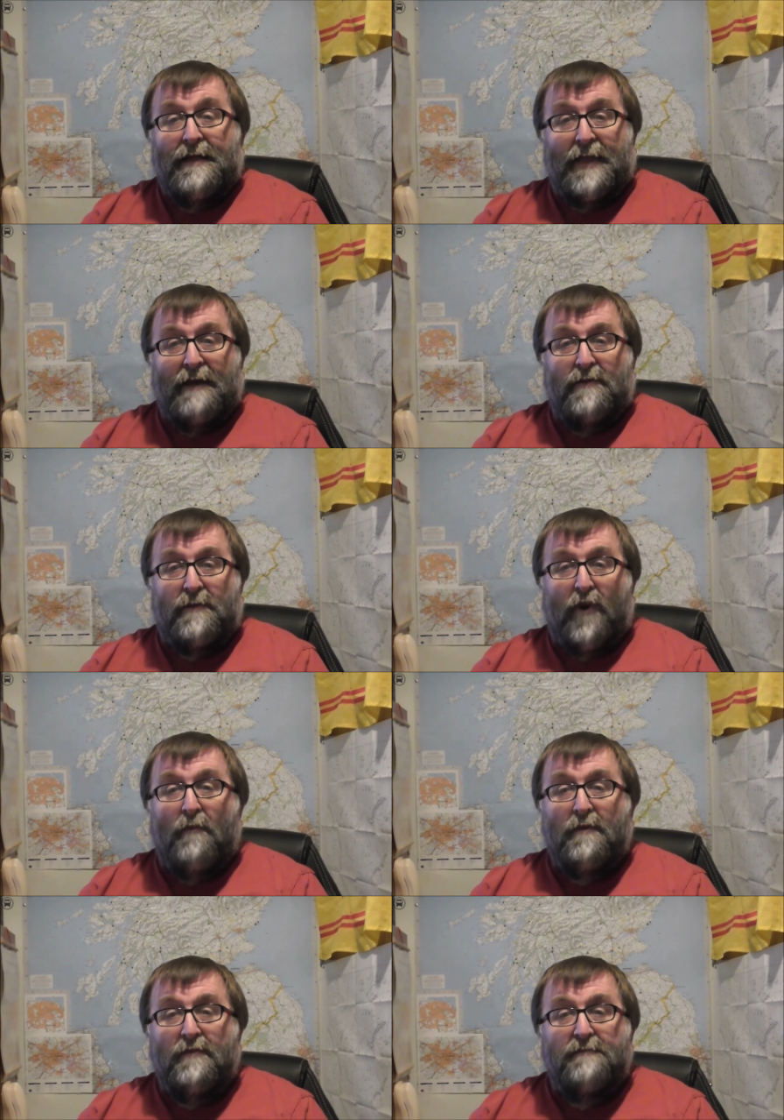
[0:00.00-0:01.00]
Now the
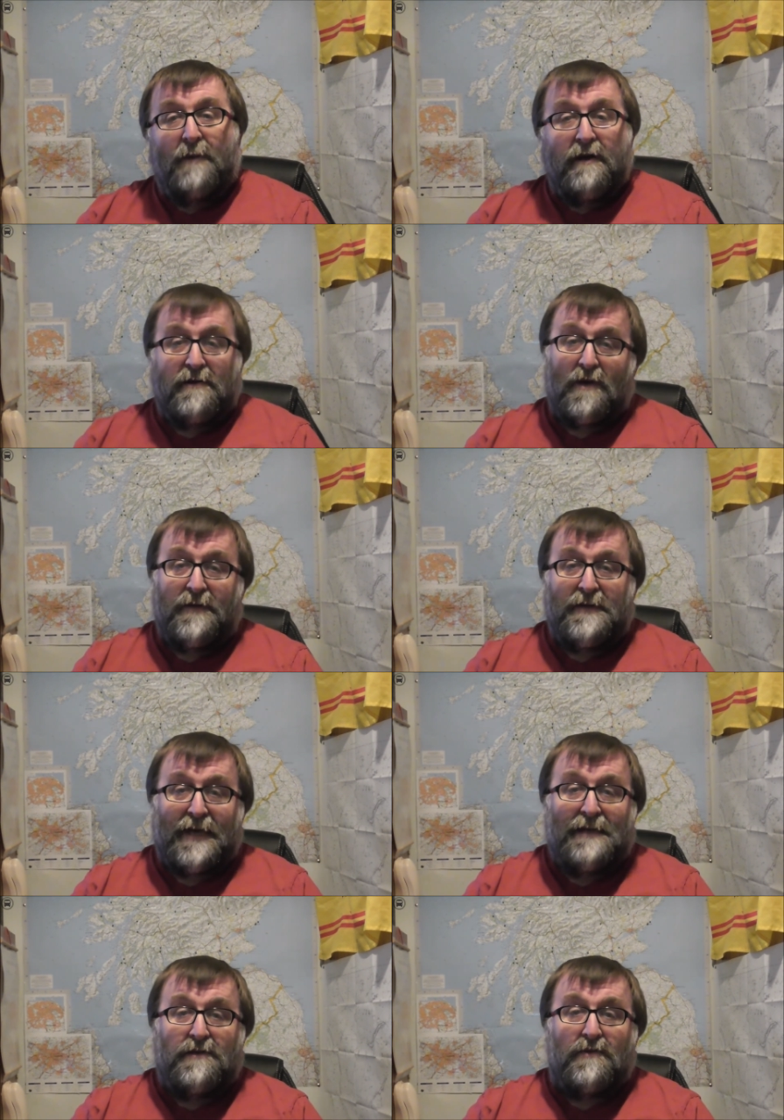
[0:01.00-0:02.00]
problem with Microsoft
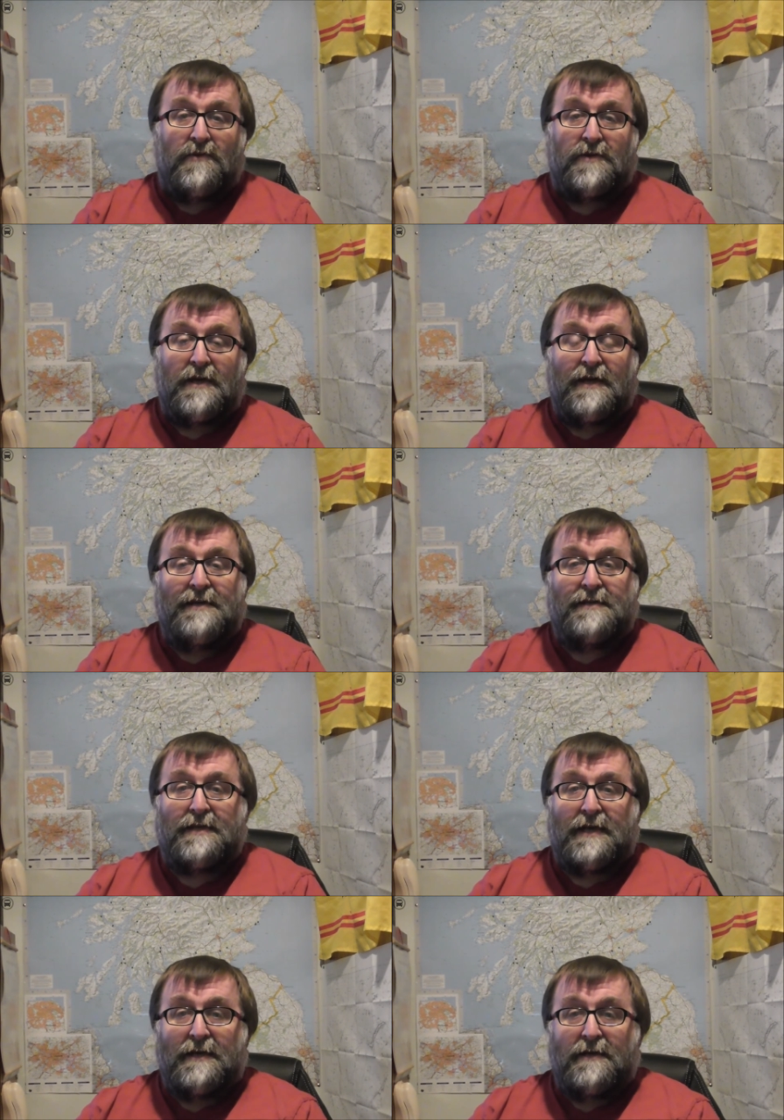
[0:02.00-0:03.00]
Essentials is
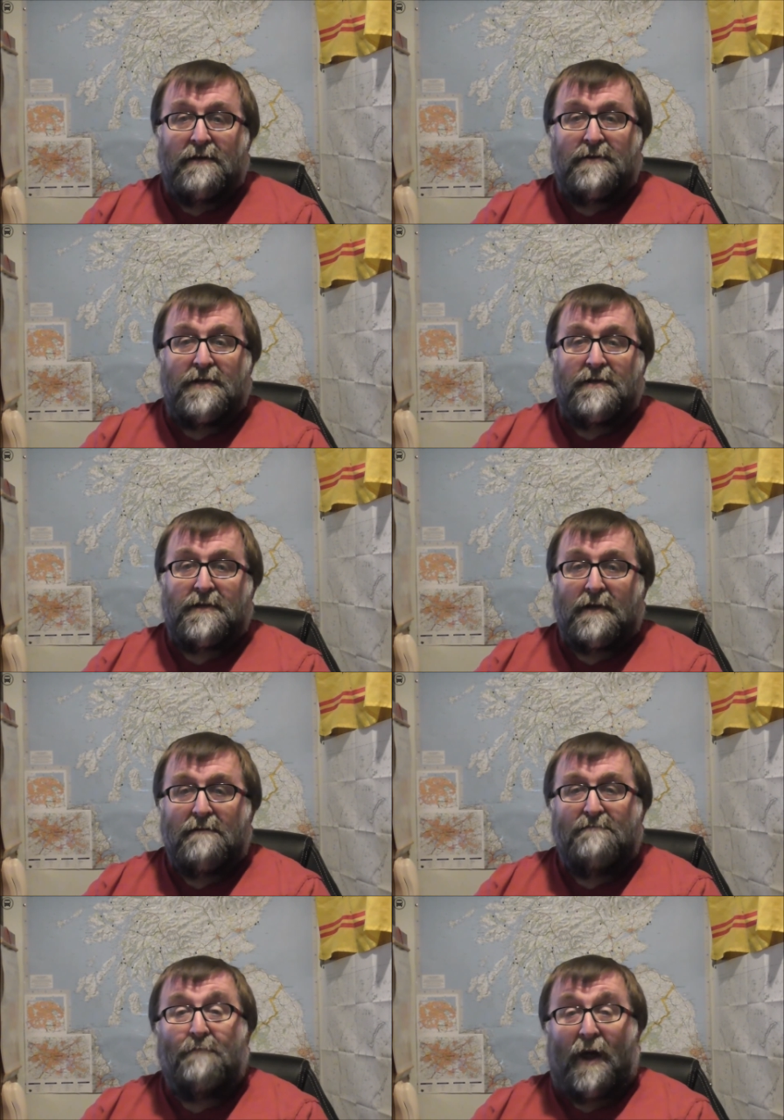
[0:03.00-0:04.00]
it uses
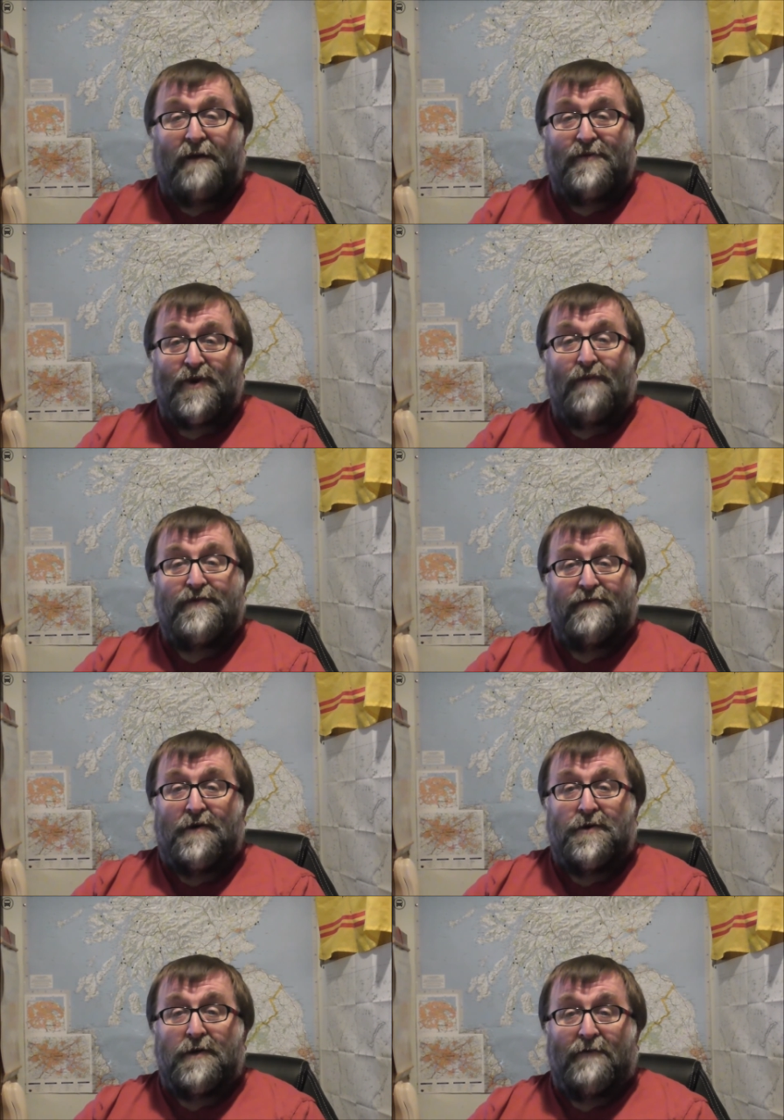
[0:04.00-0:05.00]
Microsoft's
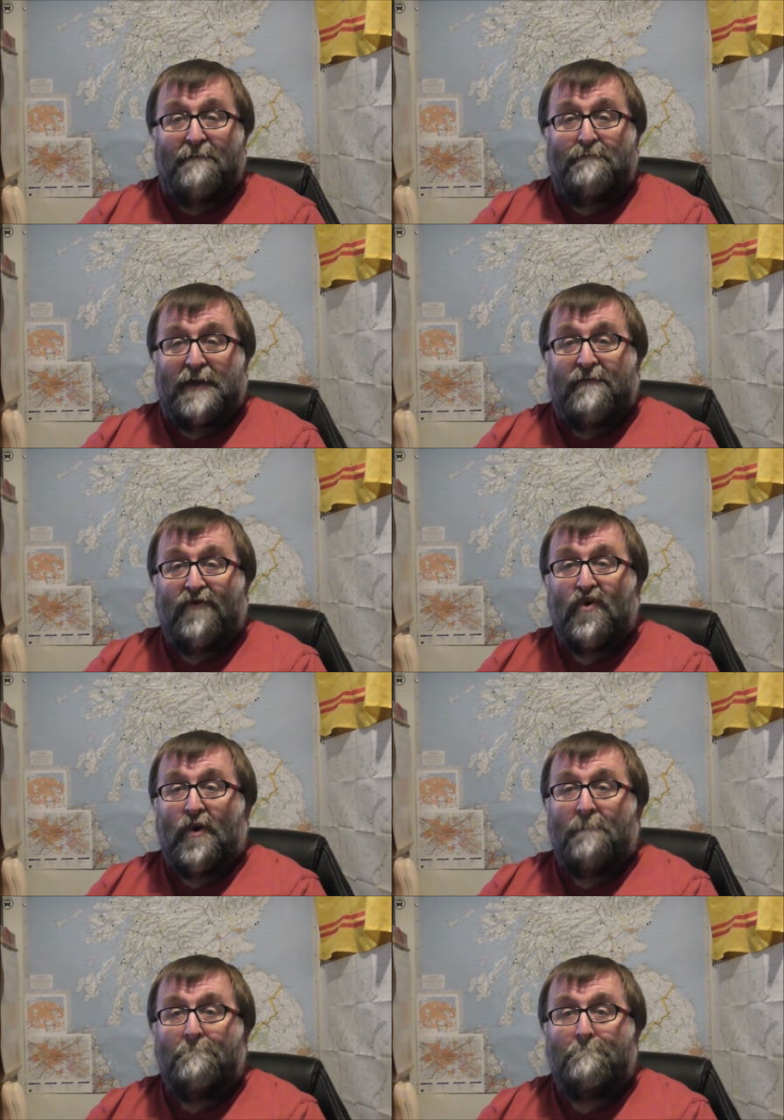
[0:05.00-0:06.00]
version of MP4.